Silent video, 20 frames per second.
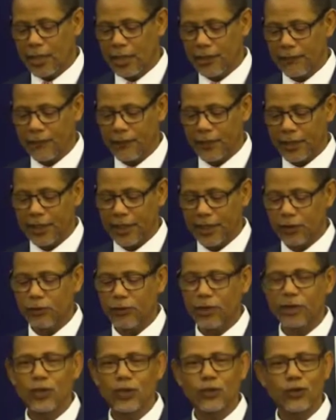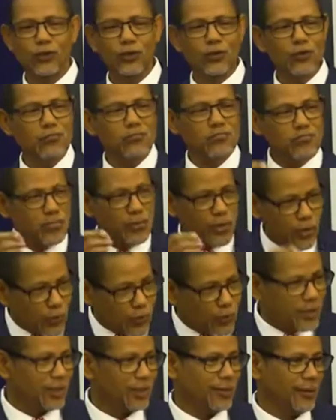the fact that we need to do
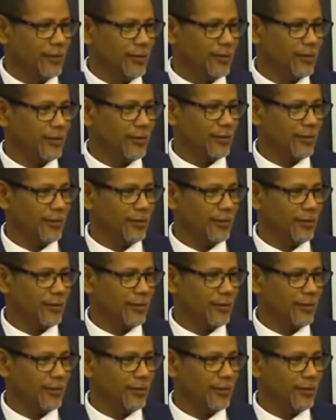brutal